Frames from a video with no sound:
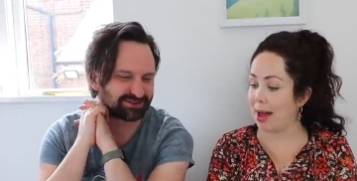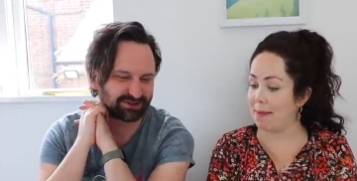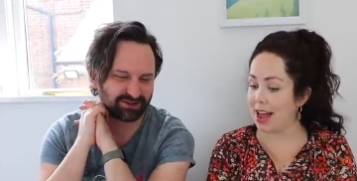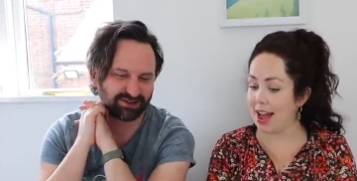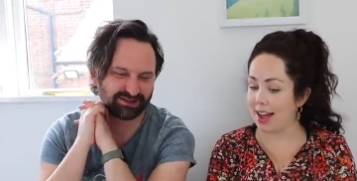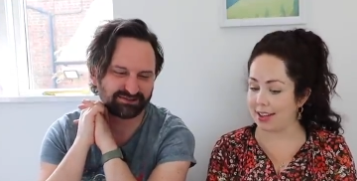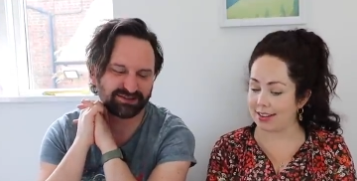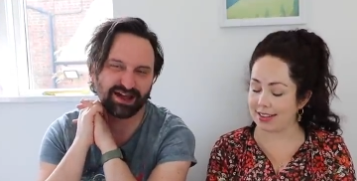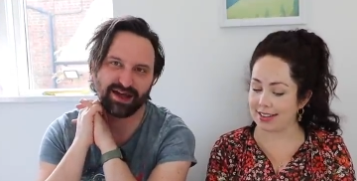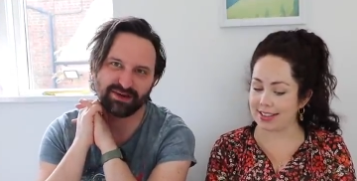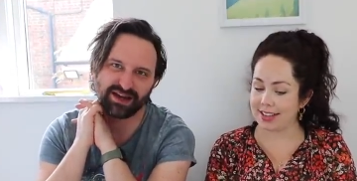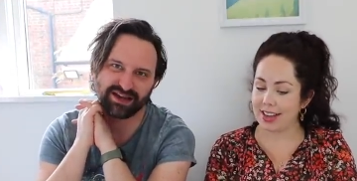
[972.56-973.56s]
Speaker 1: M&S.
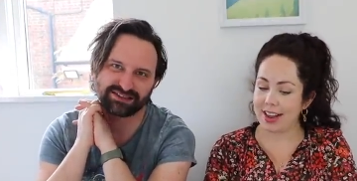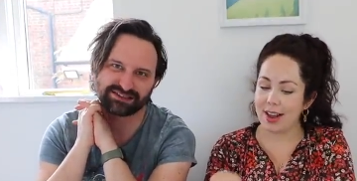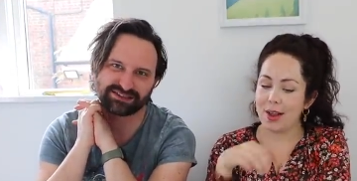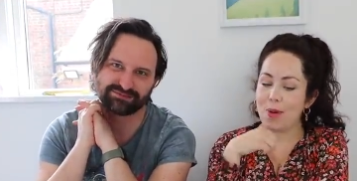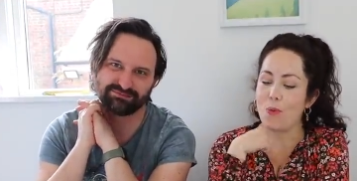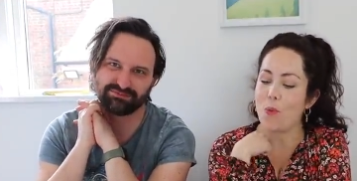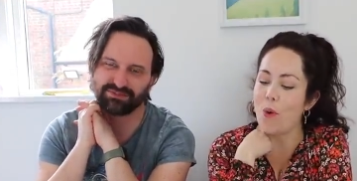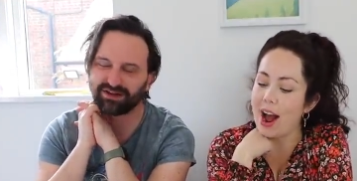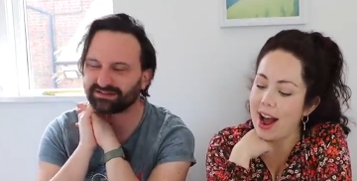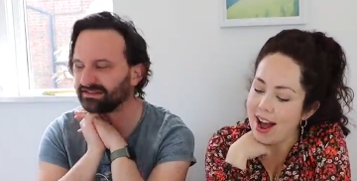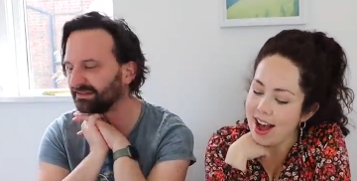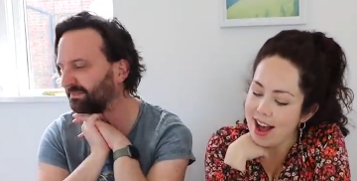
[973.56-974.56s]
M&S. Wow.
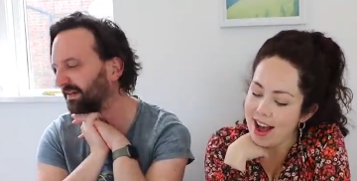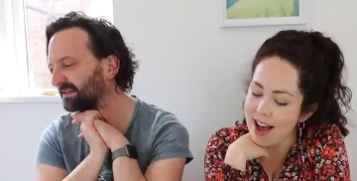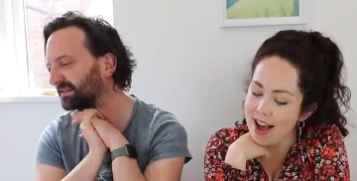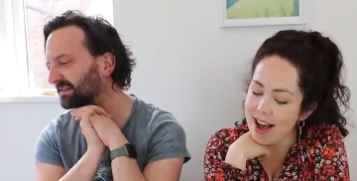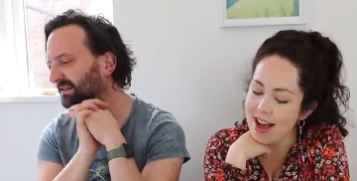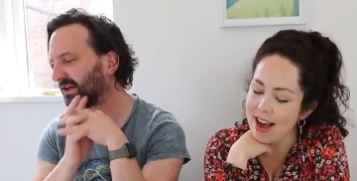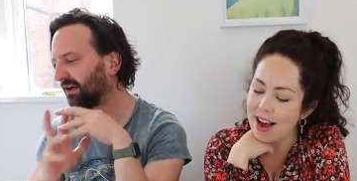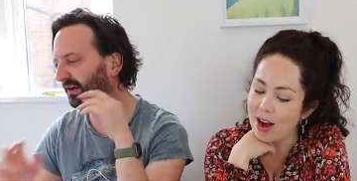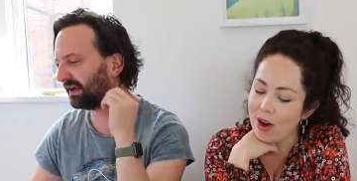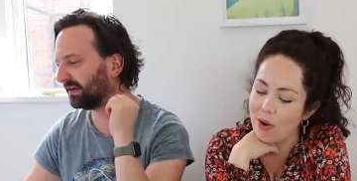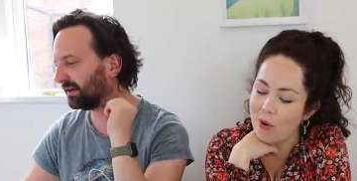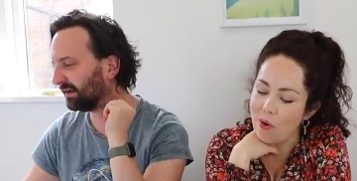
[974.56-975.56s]
Marks Spencer's
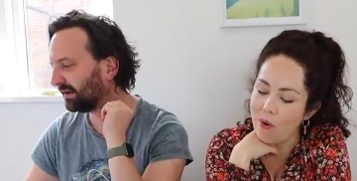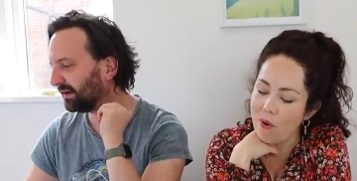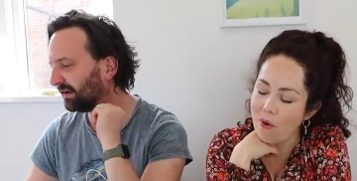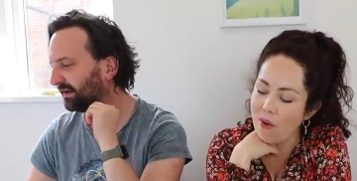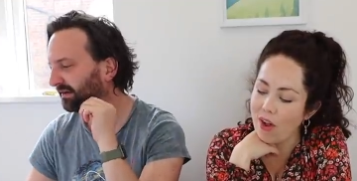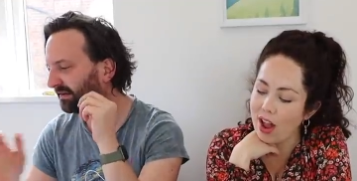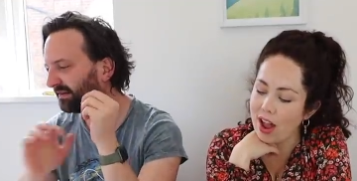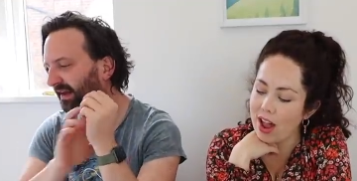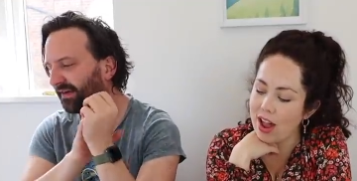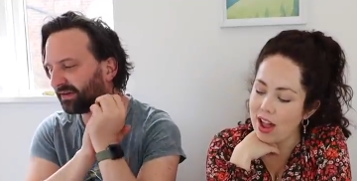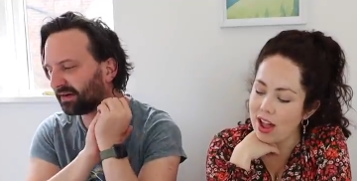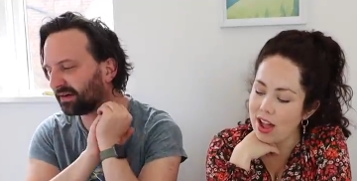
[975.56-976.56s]
Colin.
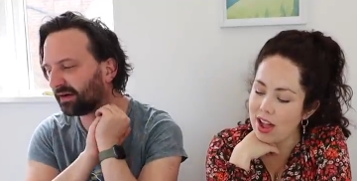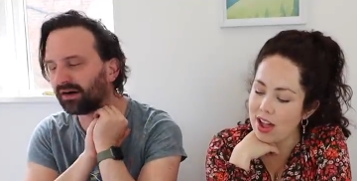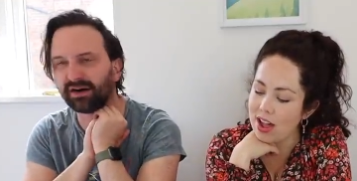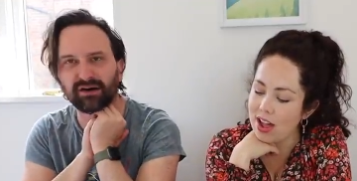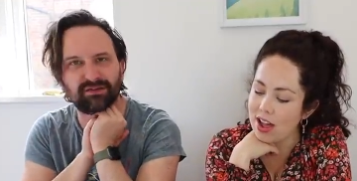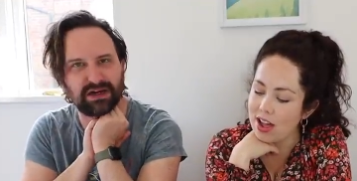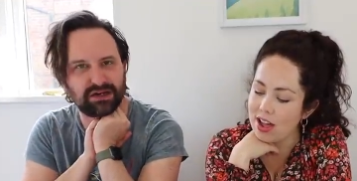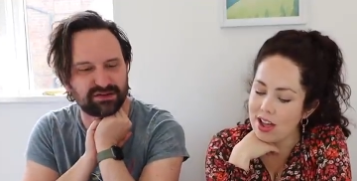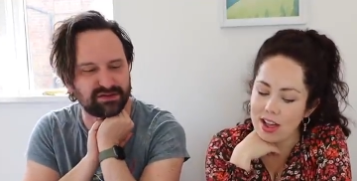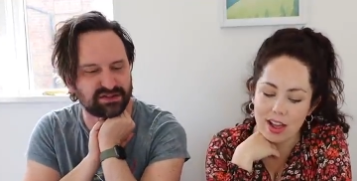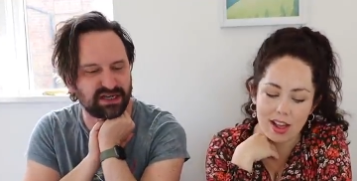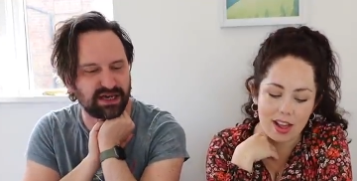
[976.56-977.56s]
Seven and a half out
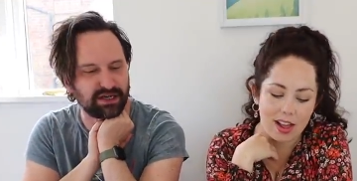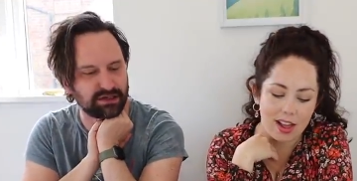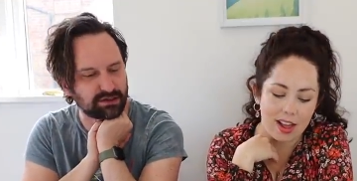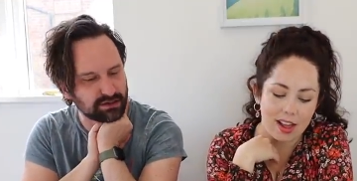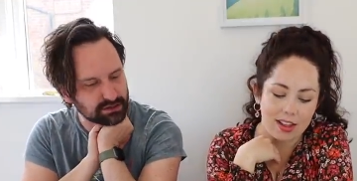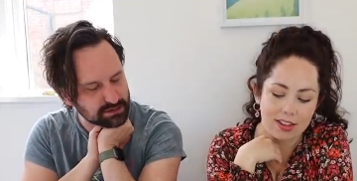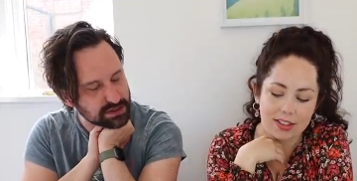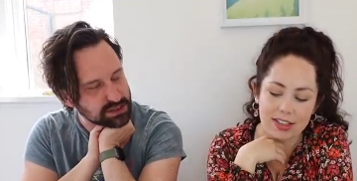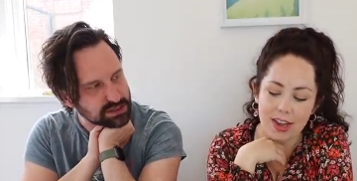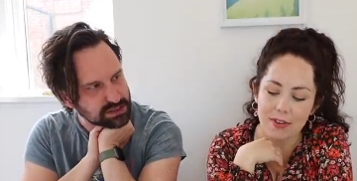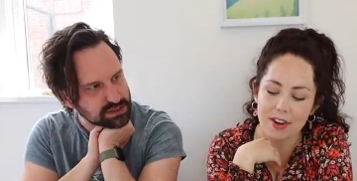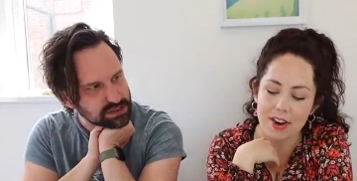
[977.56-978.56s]
of ten.
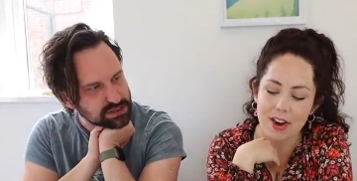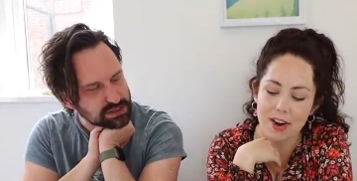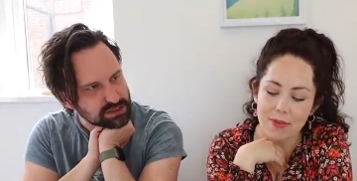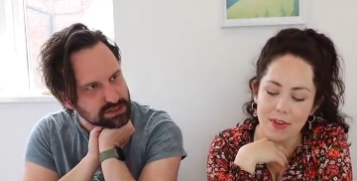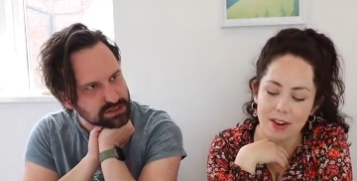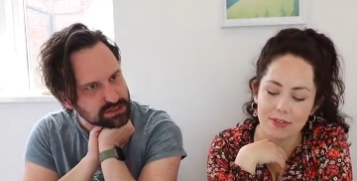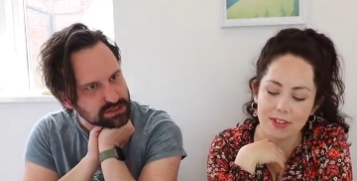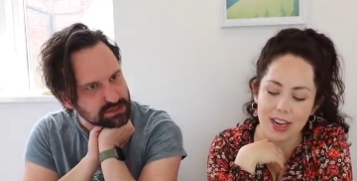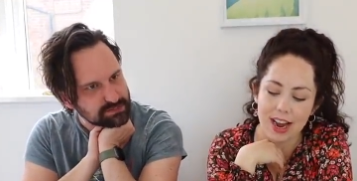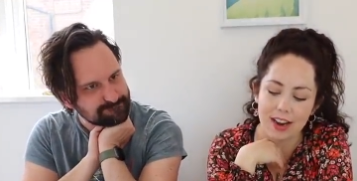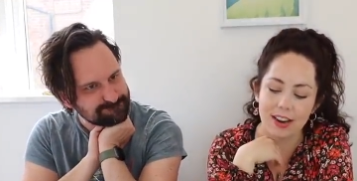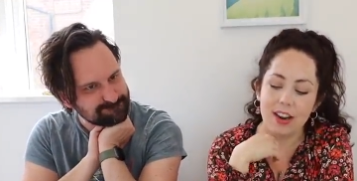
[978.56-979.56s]
Speaker 2: Seven and a half out of
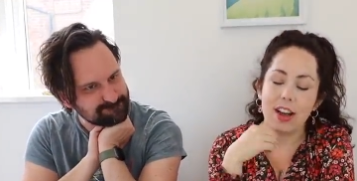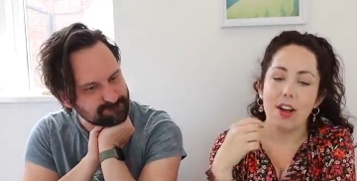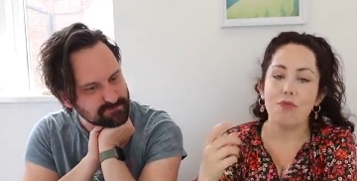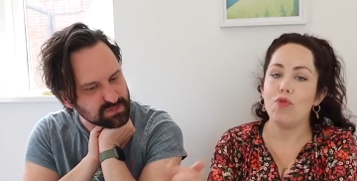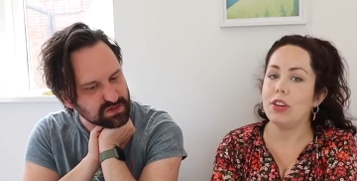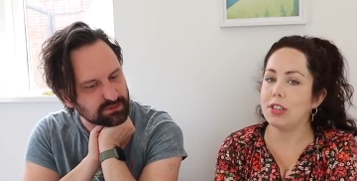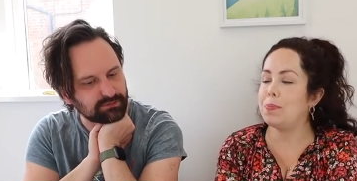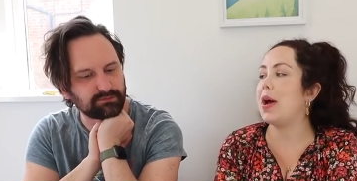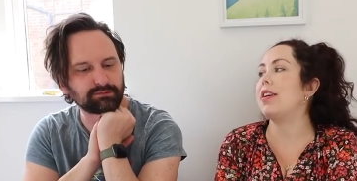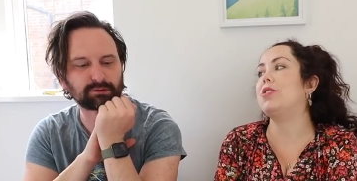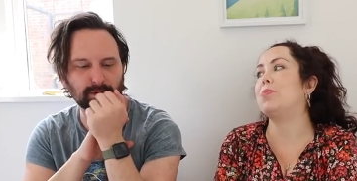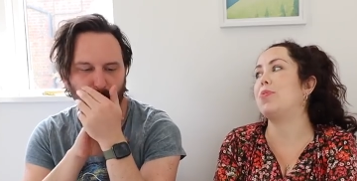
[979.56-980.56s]
ten. Mm.
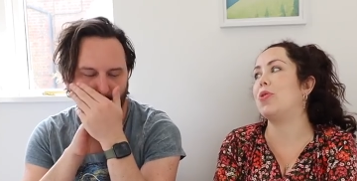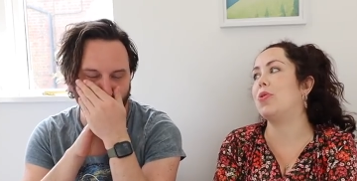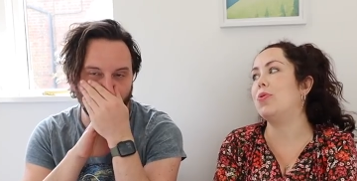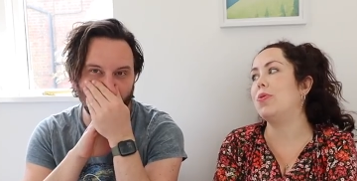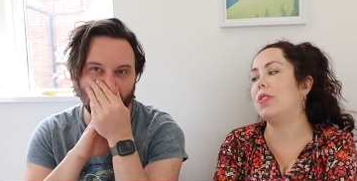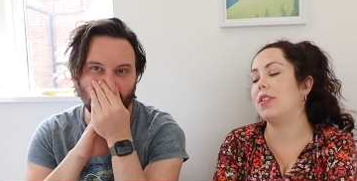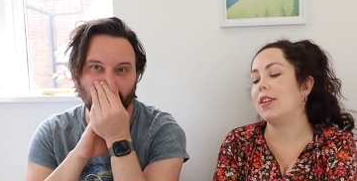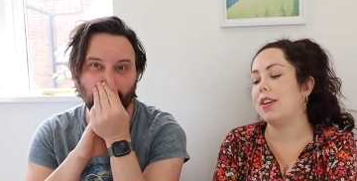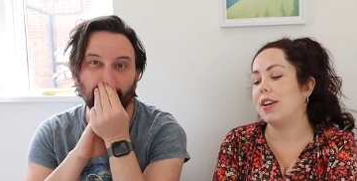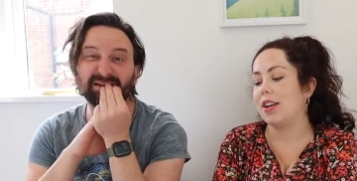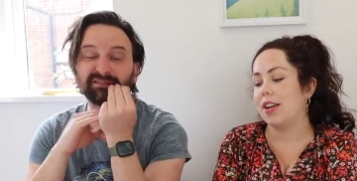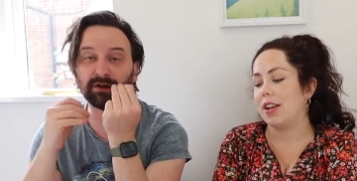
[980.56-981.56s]
Respectable
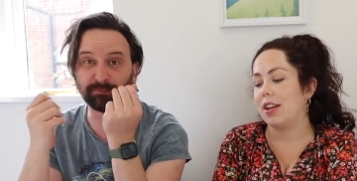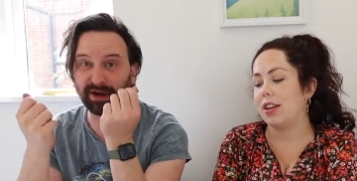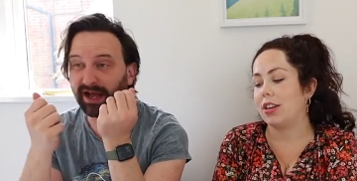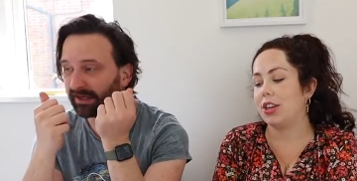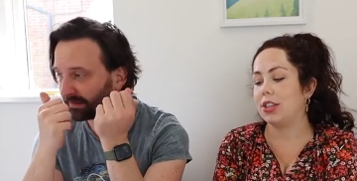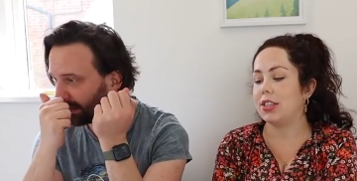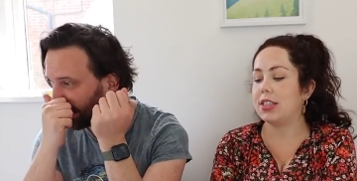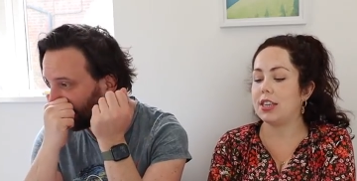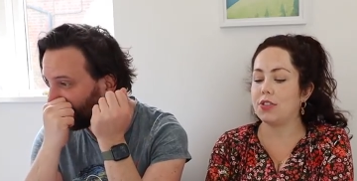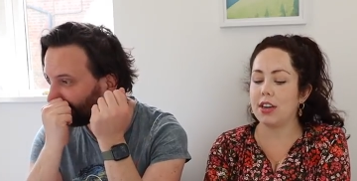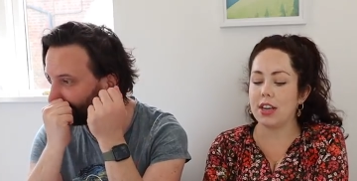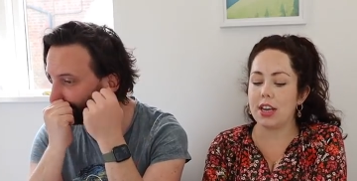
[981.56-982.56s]
it's not bad,
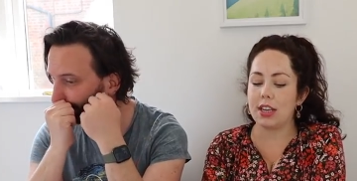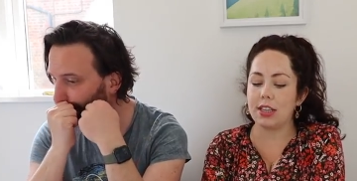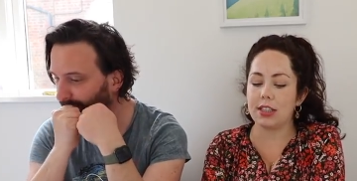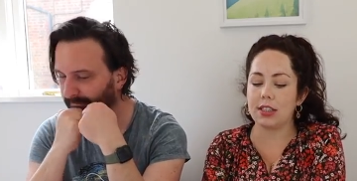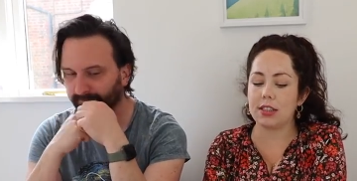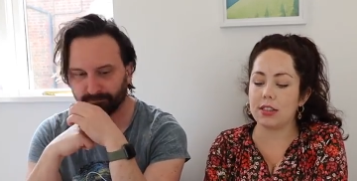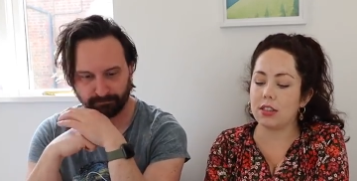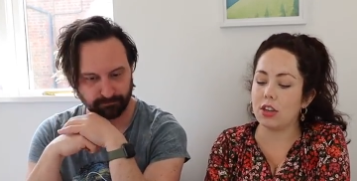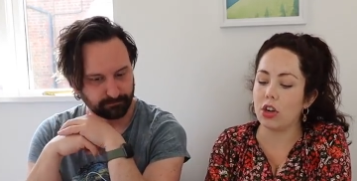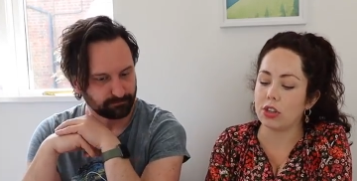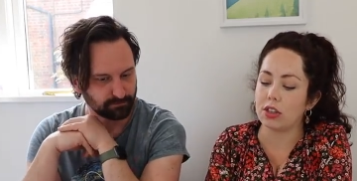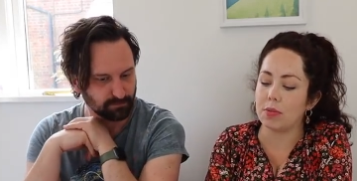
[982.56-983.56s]
Considering yeah. he's
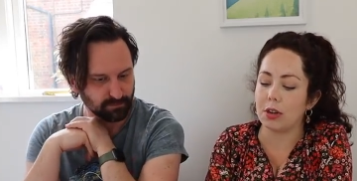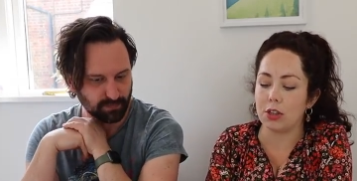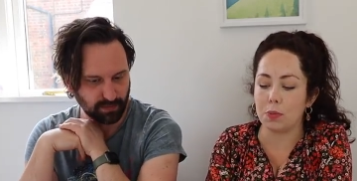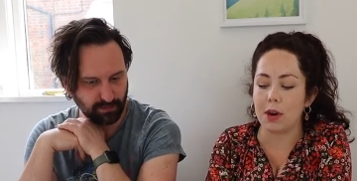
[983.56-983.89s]
looks the most